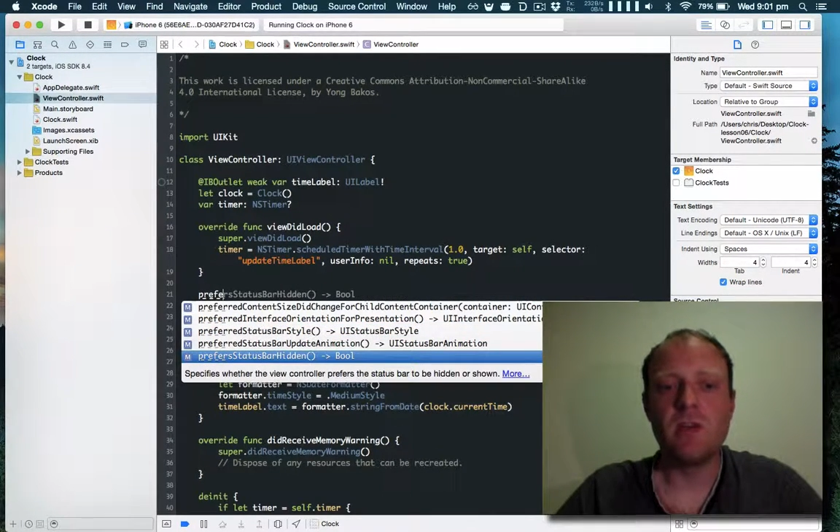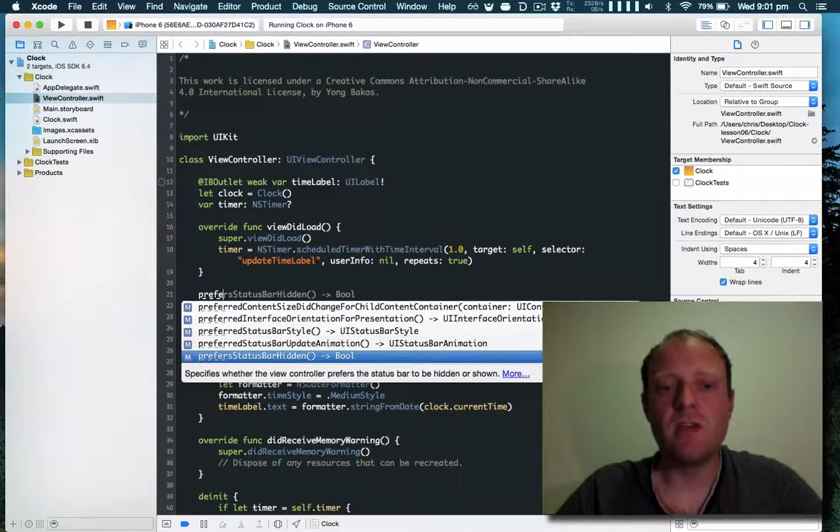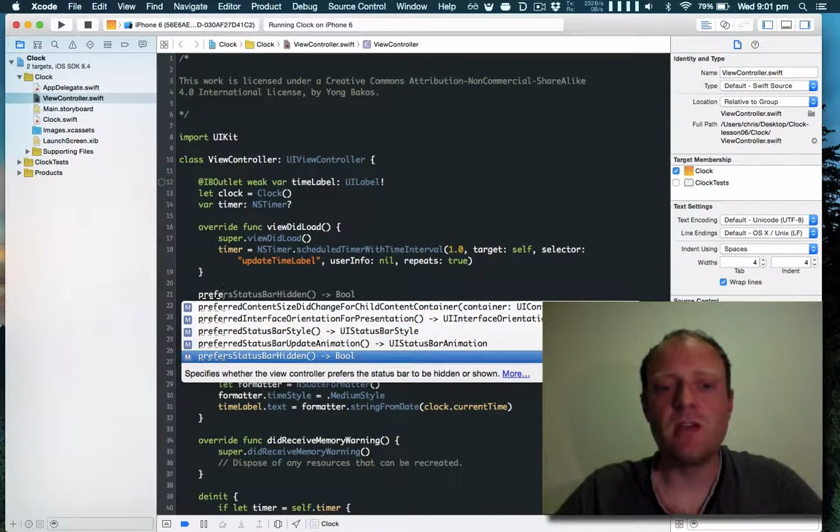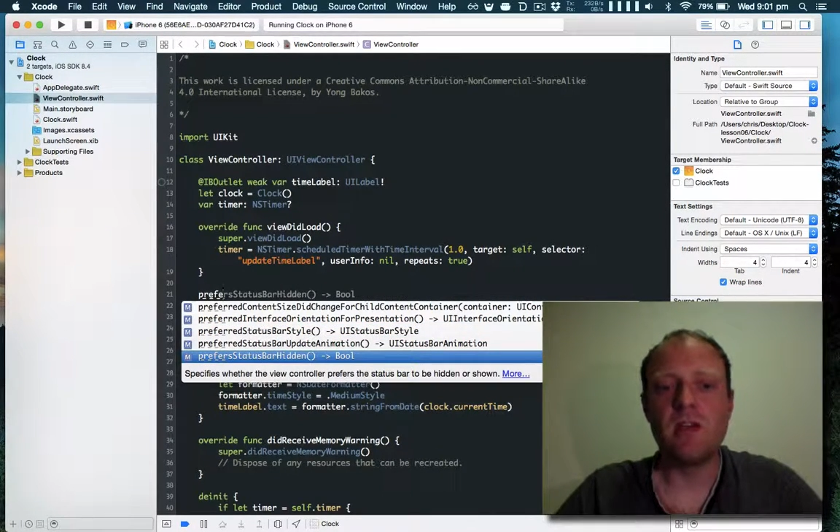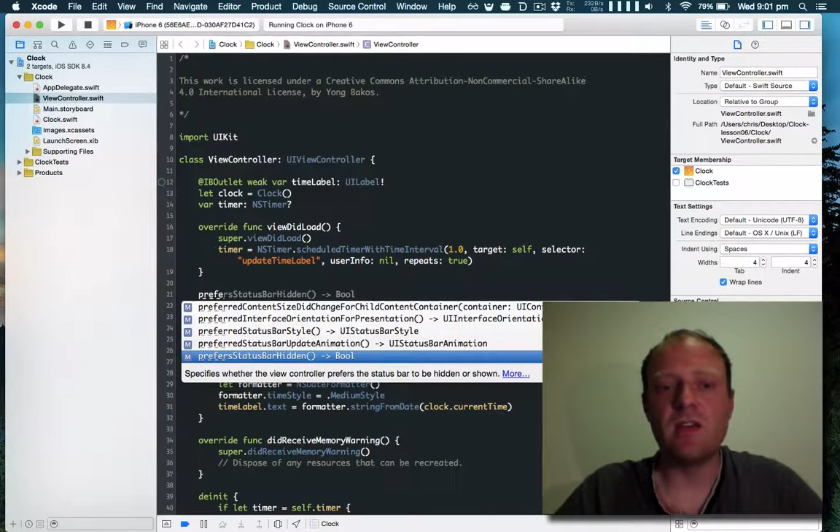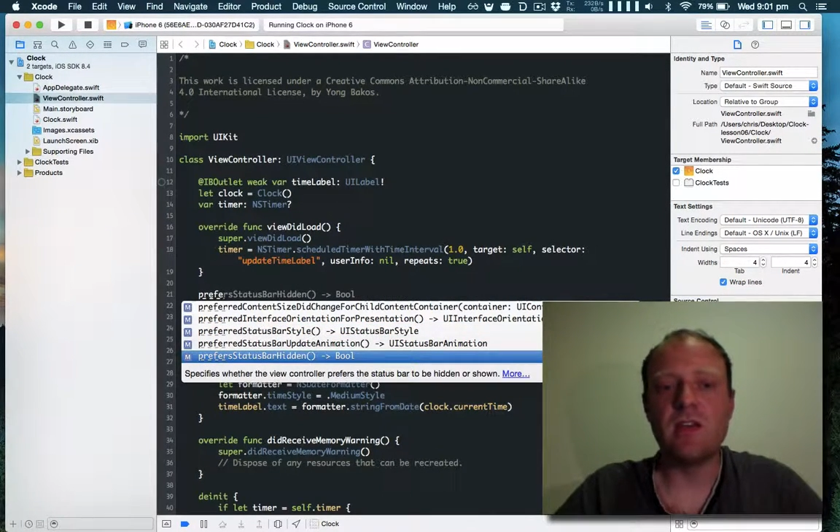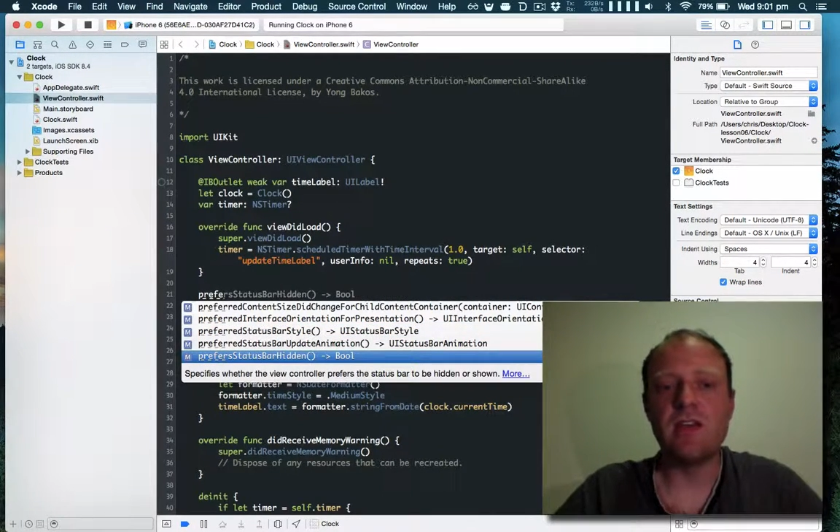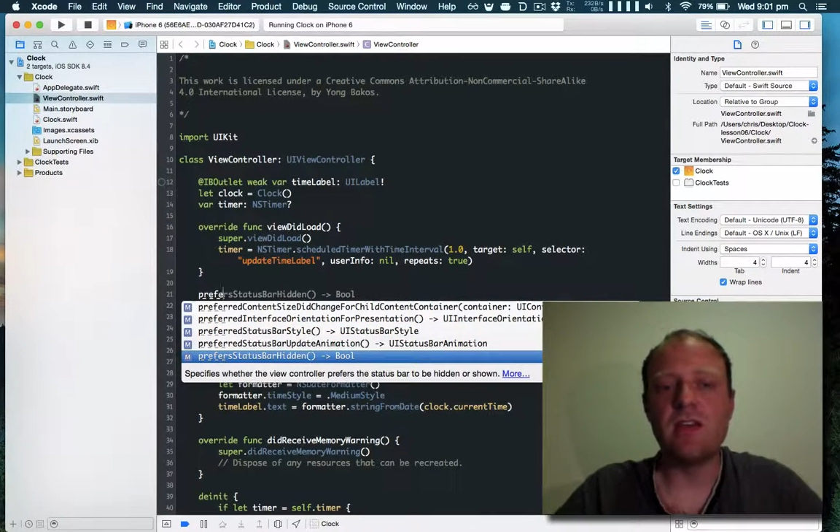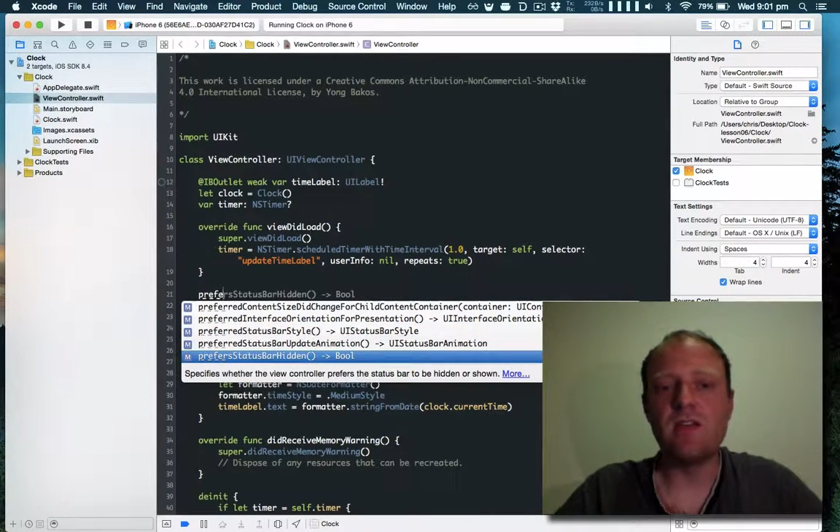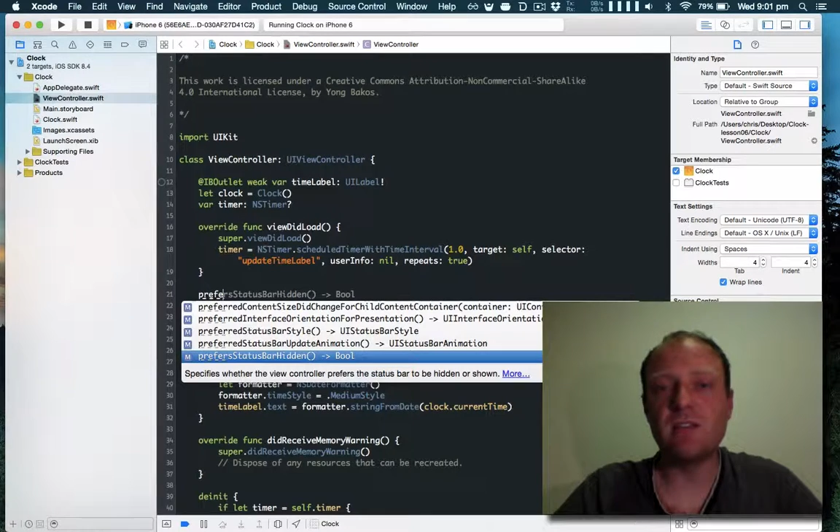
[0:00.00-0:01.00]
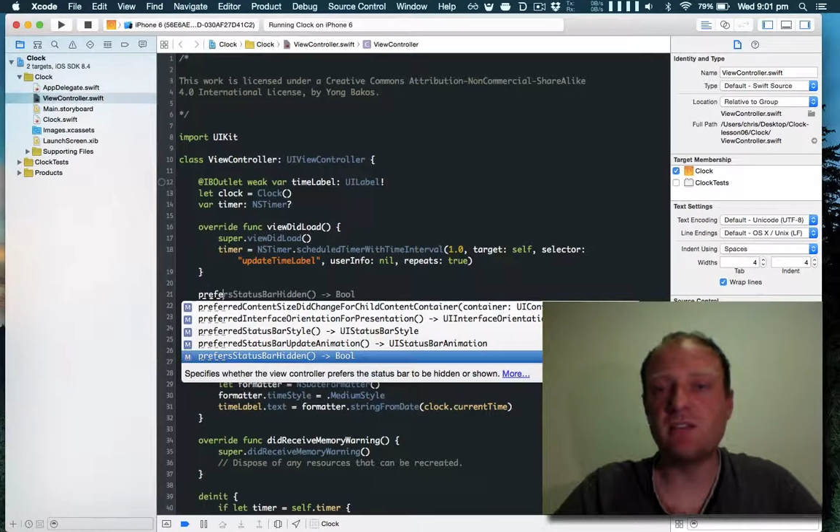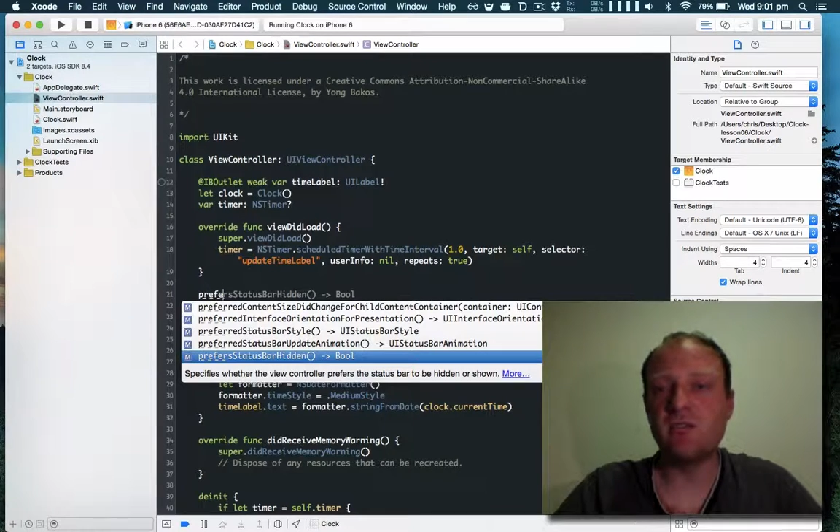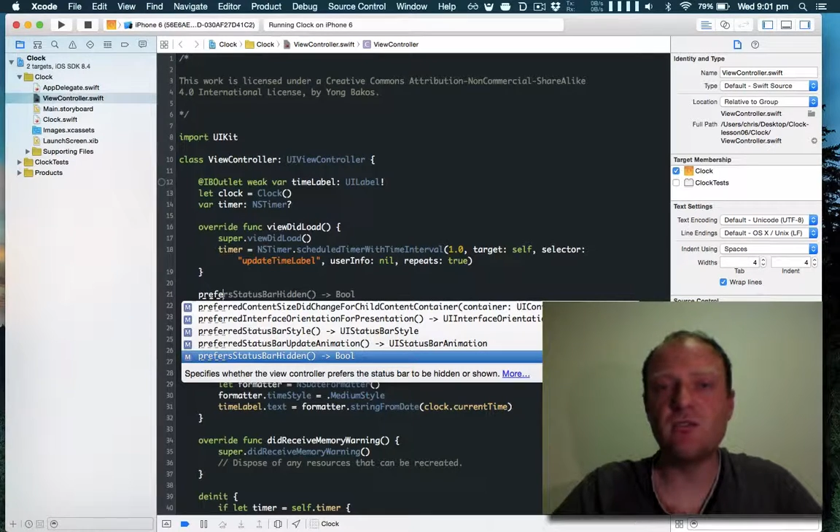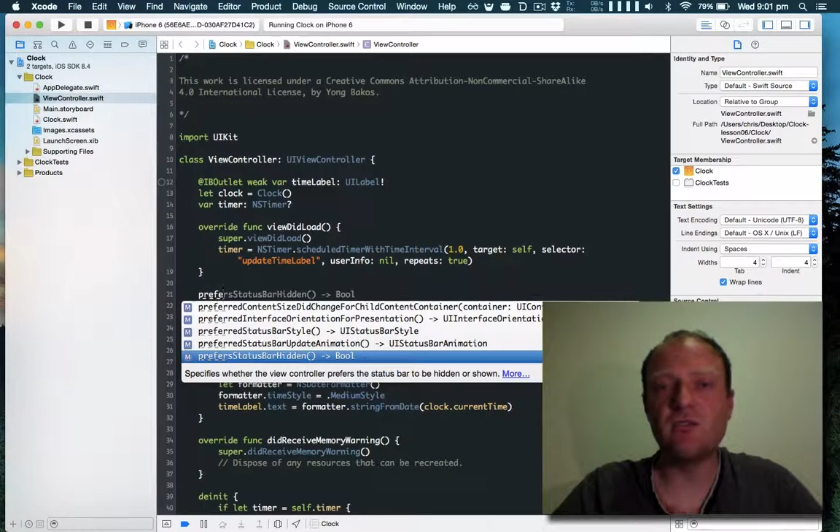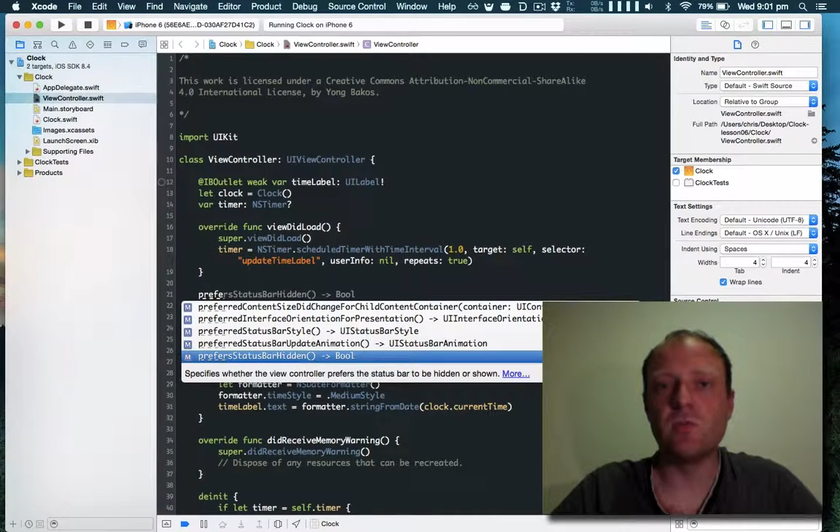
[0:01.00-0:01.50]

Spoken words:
And hidden lets you choose